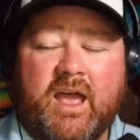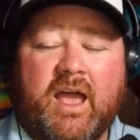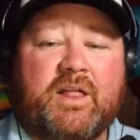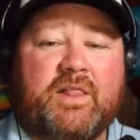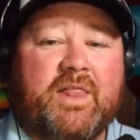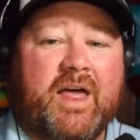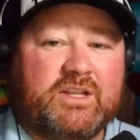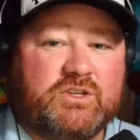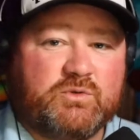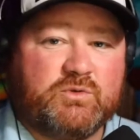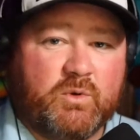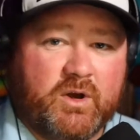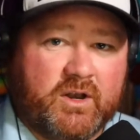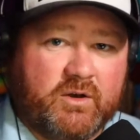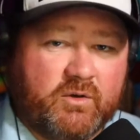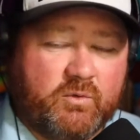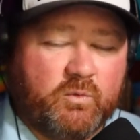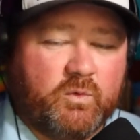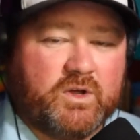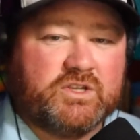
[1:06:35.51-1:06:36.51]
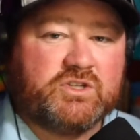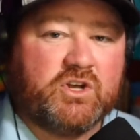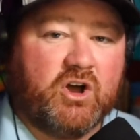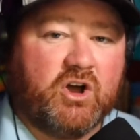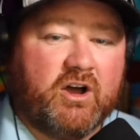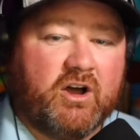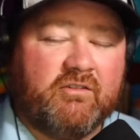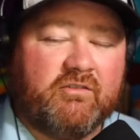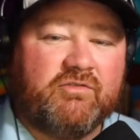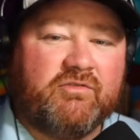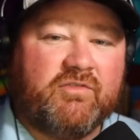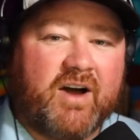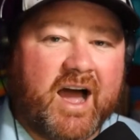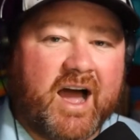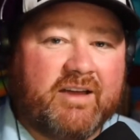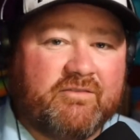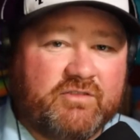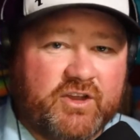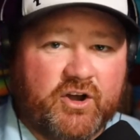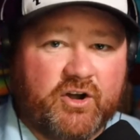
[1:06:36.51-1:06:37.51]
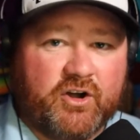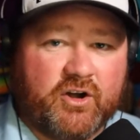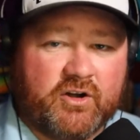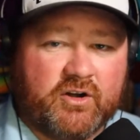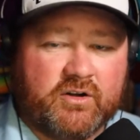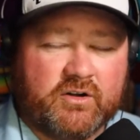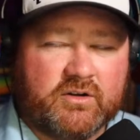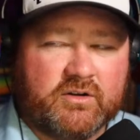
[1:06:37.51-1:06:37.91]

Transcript: And that's when we saw 5-year